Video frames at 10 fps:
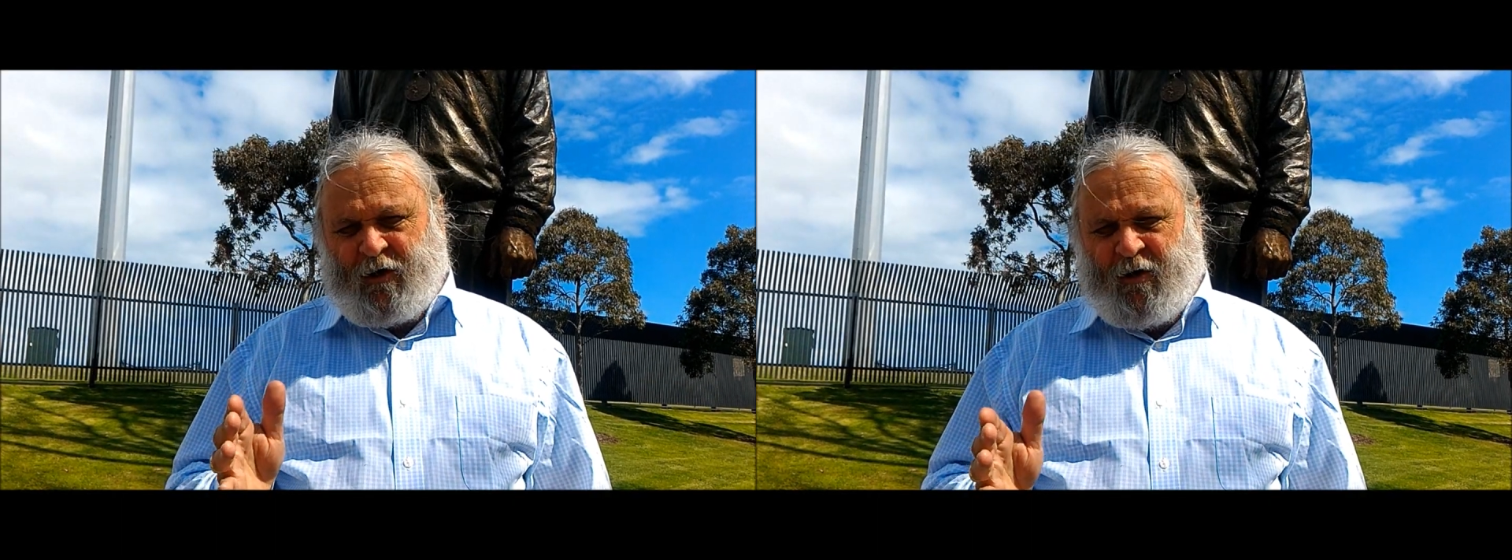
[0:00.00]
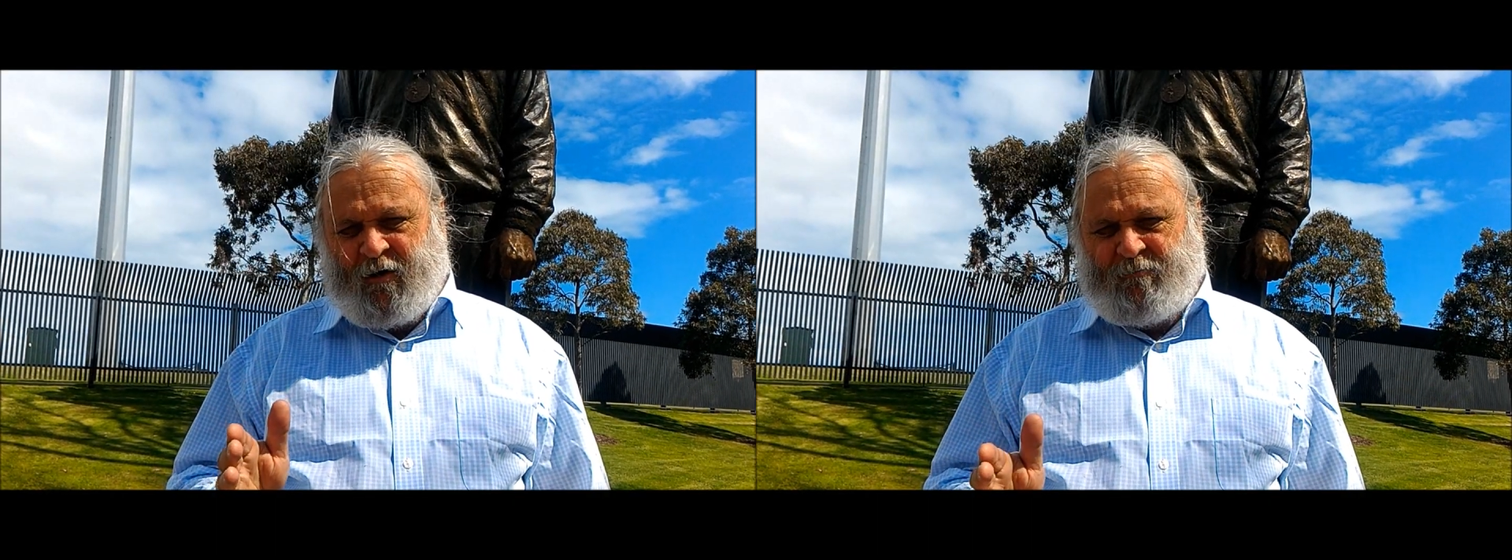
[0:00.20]

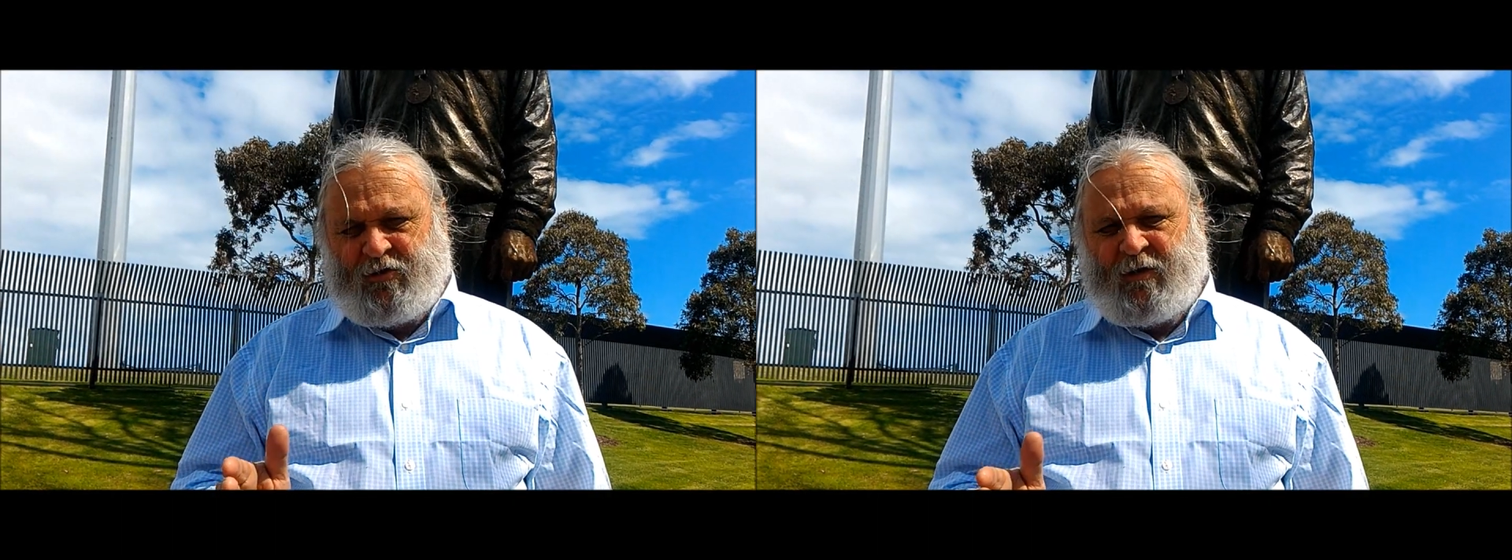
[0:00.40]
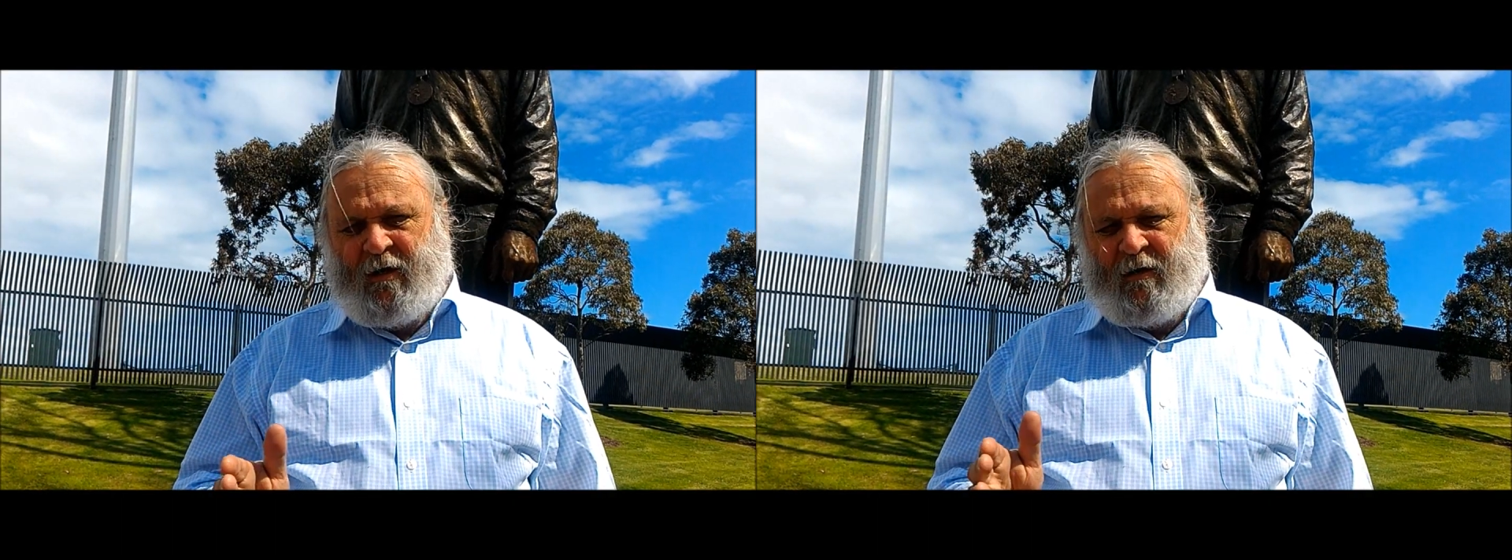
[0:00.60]

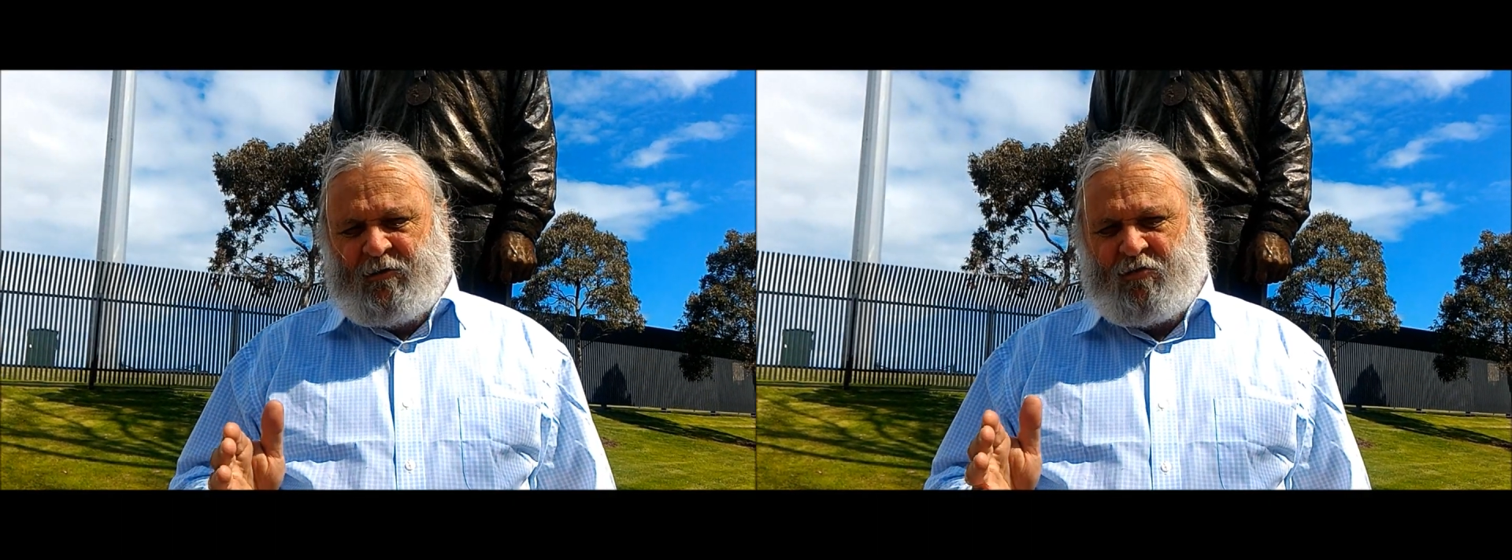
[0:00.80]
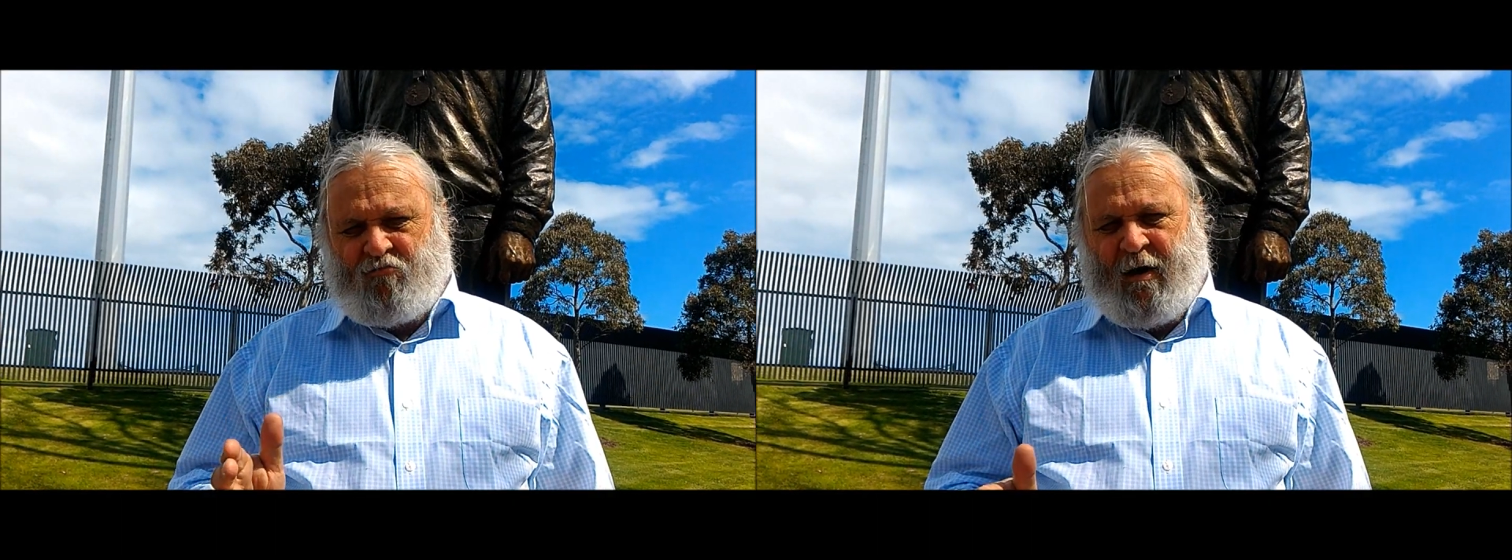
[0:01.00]
times
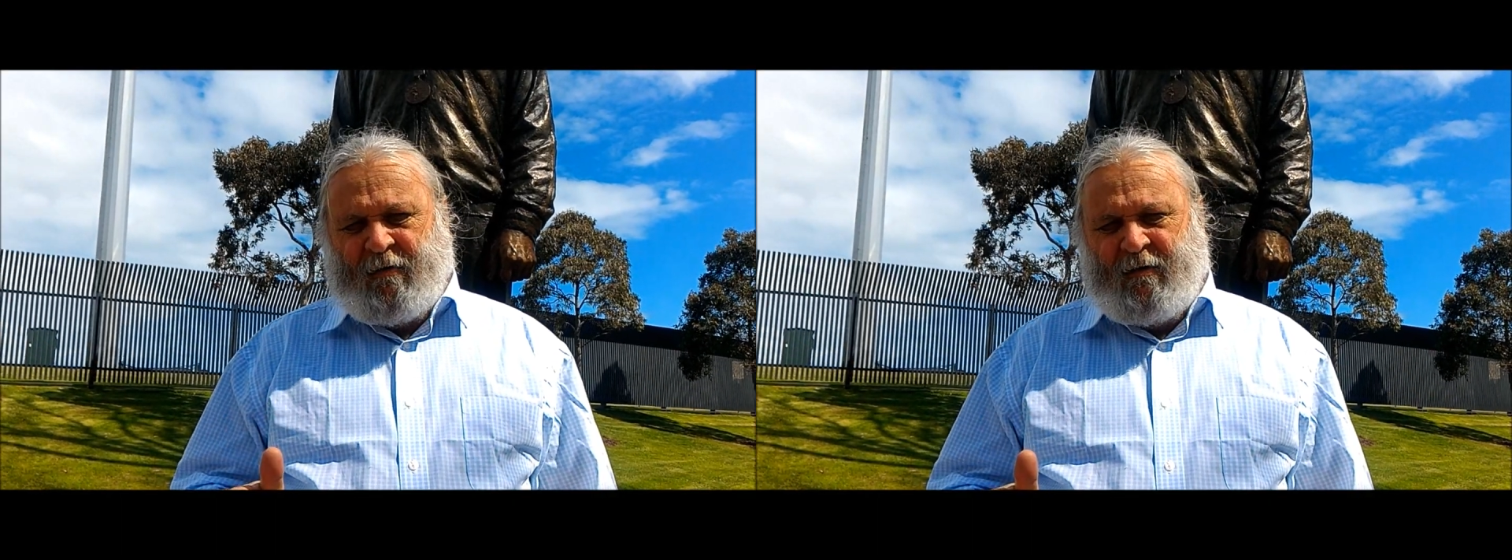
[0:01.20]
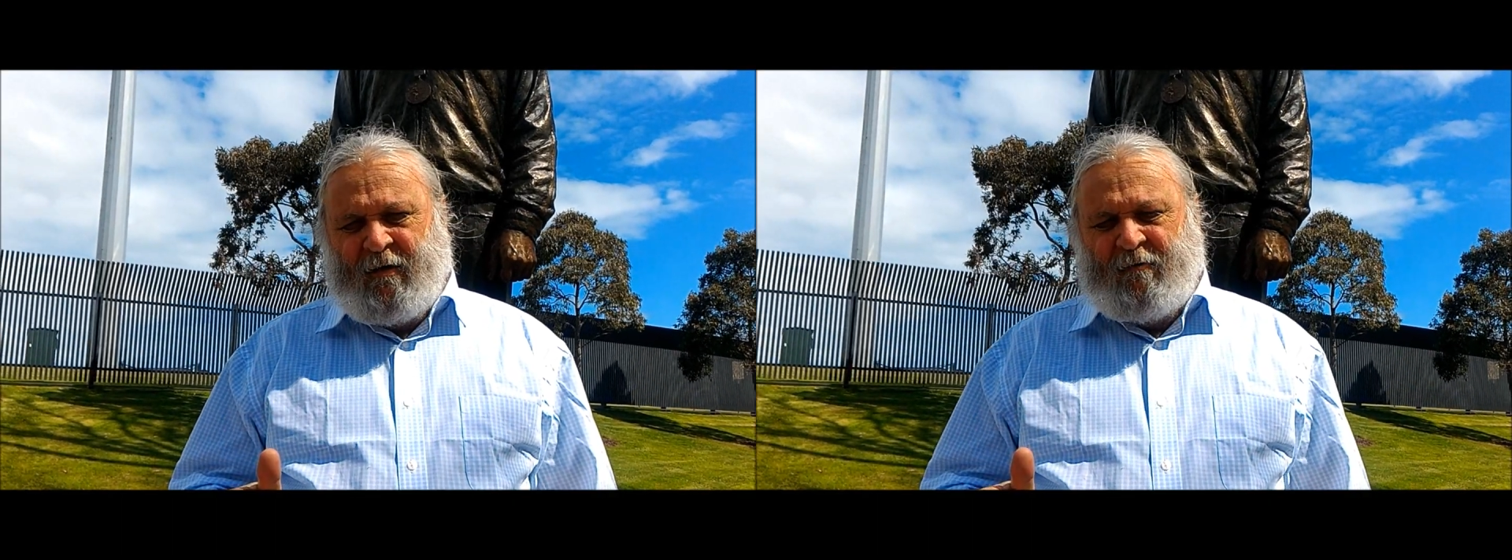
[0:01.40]
to run